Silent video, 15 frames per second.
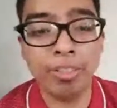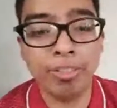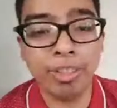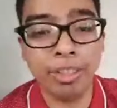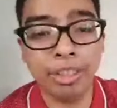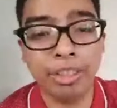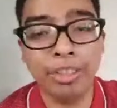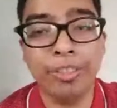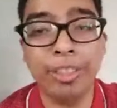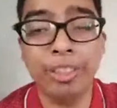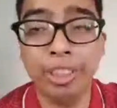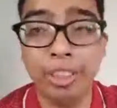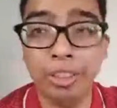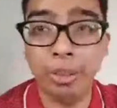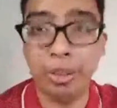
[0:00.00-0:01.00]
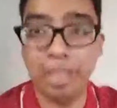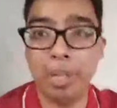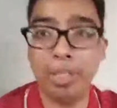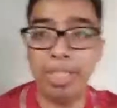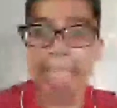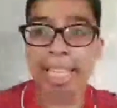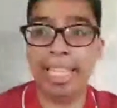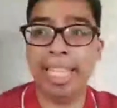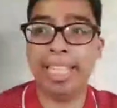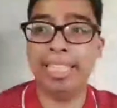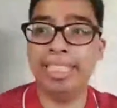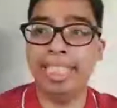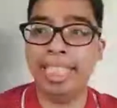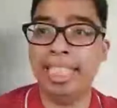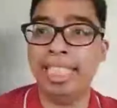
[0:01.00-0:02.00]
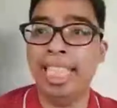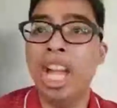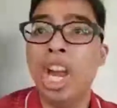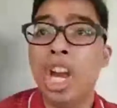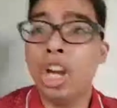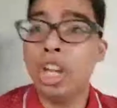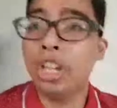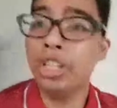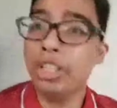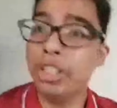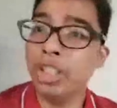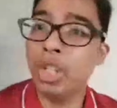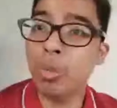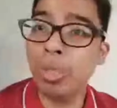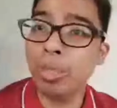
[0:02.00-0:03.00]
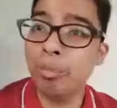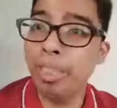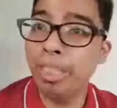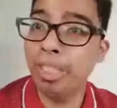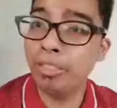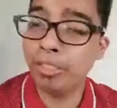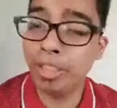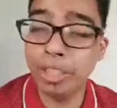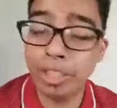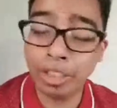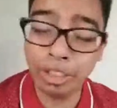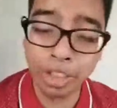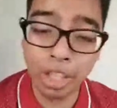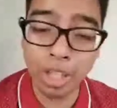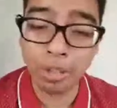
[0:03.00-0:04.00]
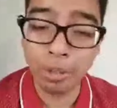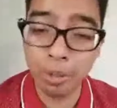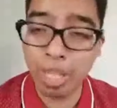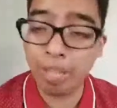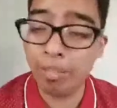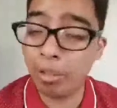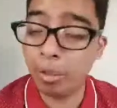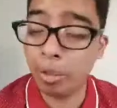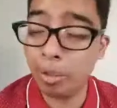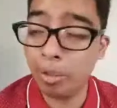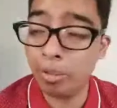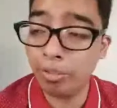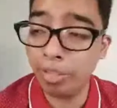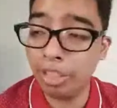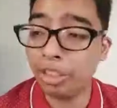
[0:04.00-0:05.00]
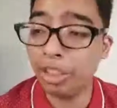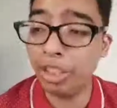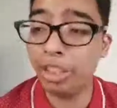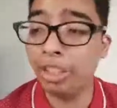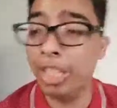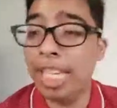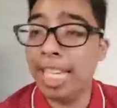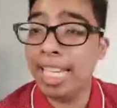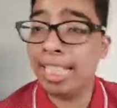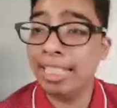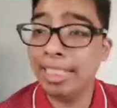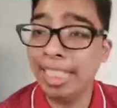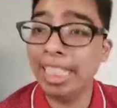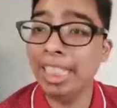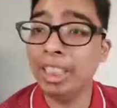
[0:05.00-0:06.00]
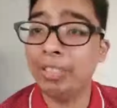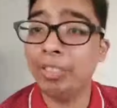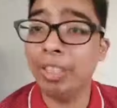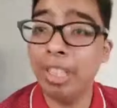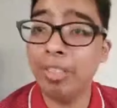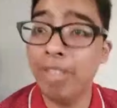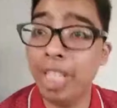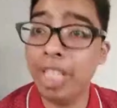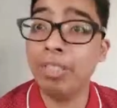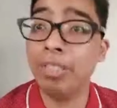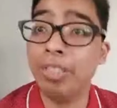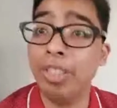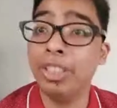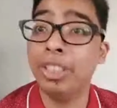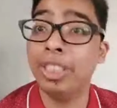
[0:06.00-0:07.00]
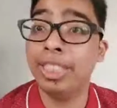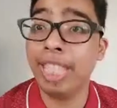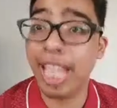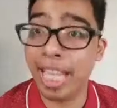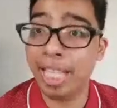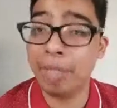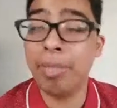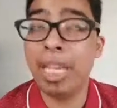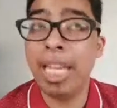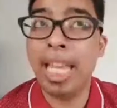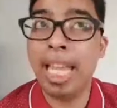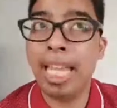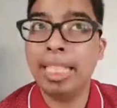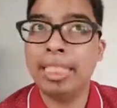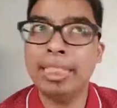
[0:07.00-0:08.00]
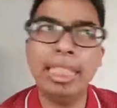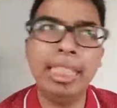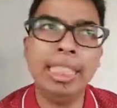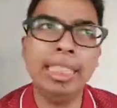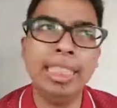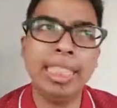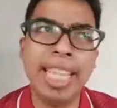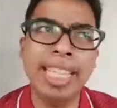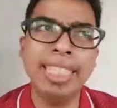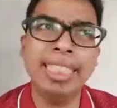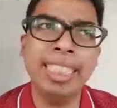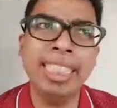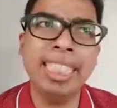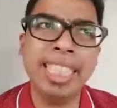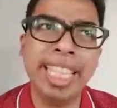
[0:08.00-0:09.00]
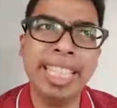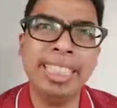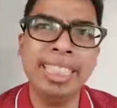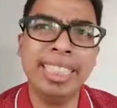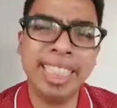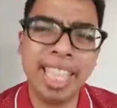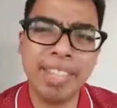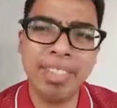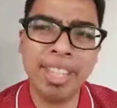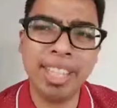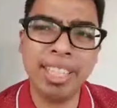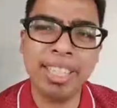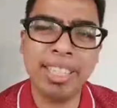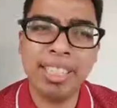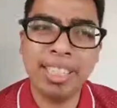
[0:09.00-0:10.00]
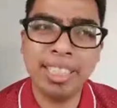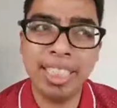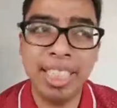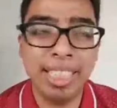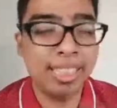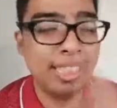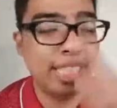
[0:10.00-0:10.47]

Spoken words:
Eurovision 2019. Her song will be the first song to have to feature Danish for the very first time since 1997. Yes,